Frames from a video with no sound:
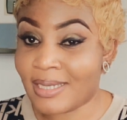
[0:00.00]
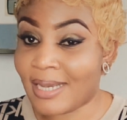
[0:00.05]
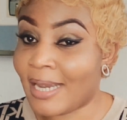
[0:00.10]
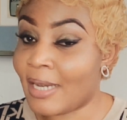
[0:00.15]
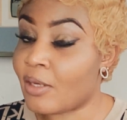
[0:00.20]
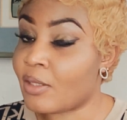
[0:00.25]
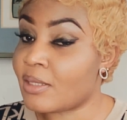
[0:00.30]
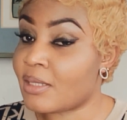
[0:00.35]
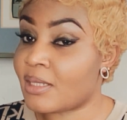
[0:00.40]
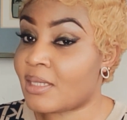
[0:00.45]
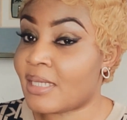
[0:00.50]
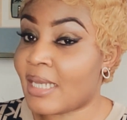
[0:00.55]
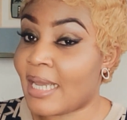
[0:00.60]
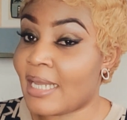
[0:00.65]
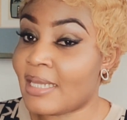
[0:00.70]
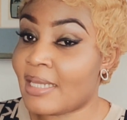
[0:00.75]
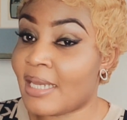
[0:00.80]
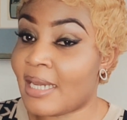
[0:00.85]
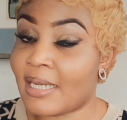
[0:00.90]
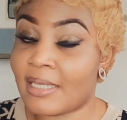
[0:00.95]
I
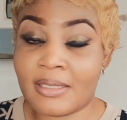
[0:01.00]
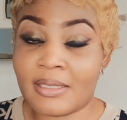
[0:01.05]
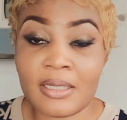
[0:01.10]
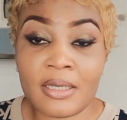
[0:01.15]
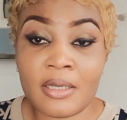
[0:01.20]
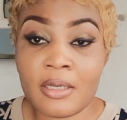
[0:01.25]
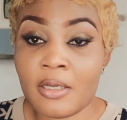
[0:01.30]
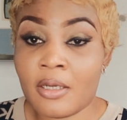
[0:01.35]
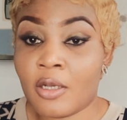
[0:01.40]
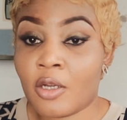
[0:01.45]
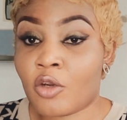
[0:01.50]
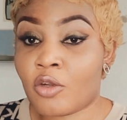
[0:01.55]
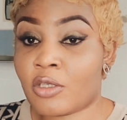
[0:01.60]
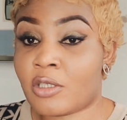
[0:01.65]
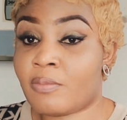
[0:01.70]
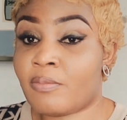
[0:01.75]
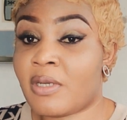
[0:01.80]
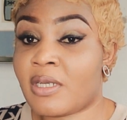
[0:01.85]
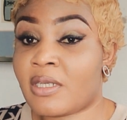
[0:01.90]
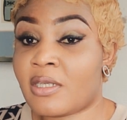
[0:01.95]
understand that
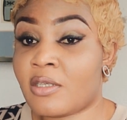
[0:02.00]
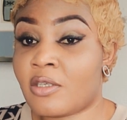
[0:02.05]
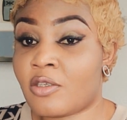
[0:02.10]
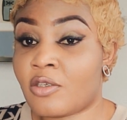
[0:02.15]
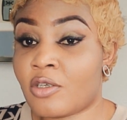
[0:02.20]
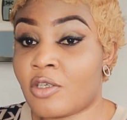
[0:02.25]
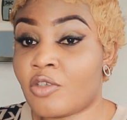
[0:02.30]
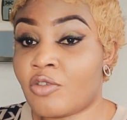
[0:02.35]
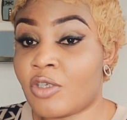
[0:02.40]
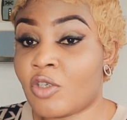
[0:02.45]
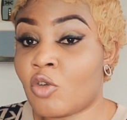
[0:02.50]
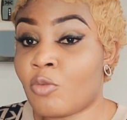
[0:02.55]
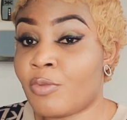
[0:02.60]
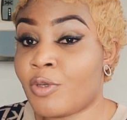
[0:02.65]
cosmetic surgery could